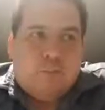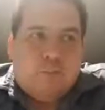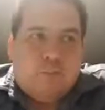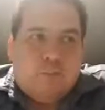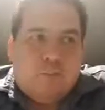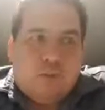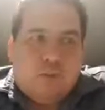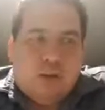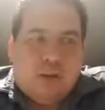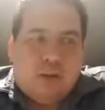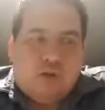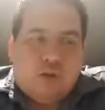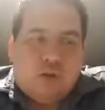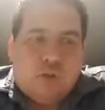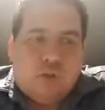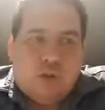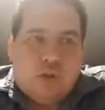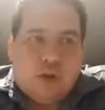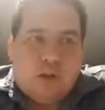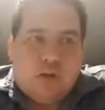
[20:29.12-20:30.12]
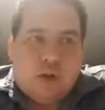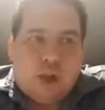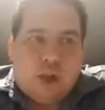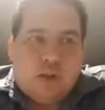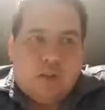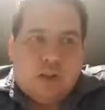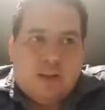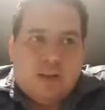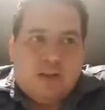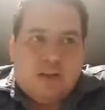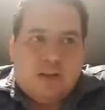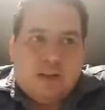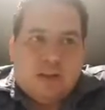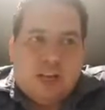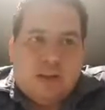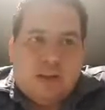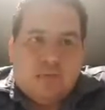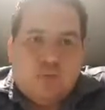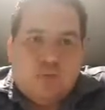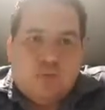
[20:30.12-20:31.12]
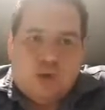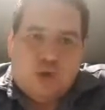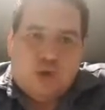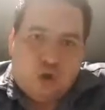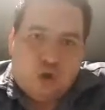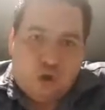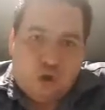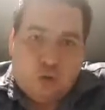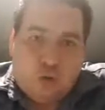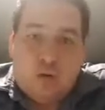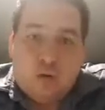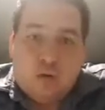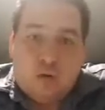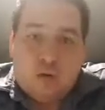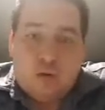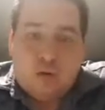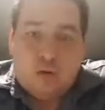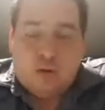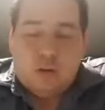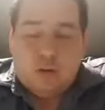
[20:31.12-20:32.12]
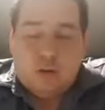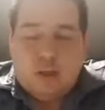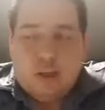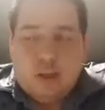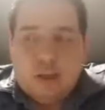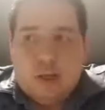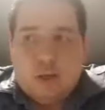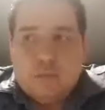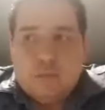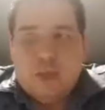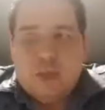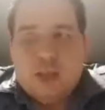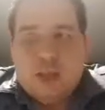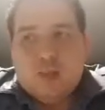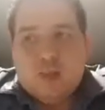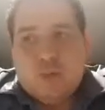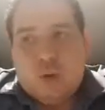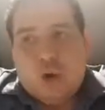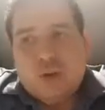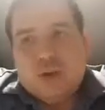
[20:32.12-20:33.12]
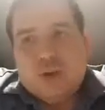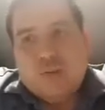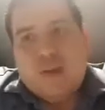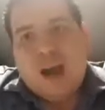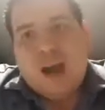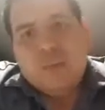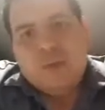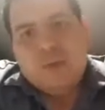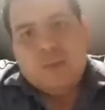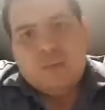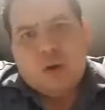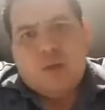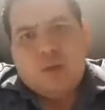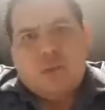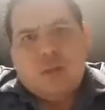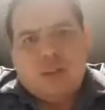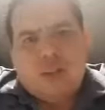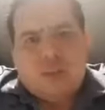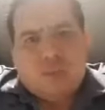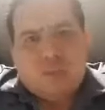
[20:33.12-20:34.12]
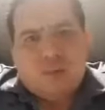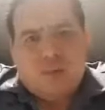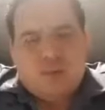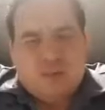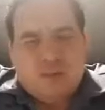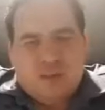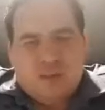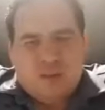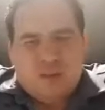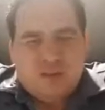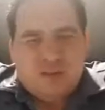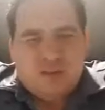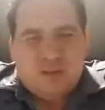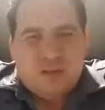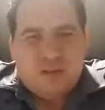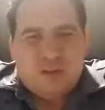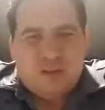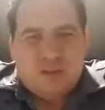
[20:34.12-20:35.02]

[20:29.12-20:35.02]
picked up wins early in the season in games we should have won, these points might have been more valuable, if you know what I mean.